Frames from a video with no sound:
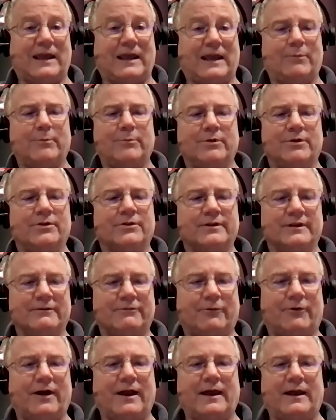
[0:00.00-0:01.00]
this
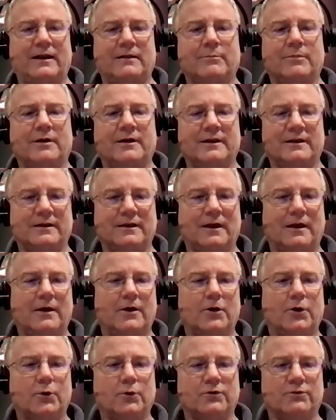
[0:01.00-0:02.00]
capability for anybody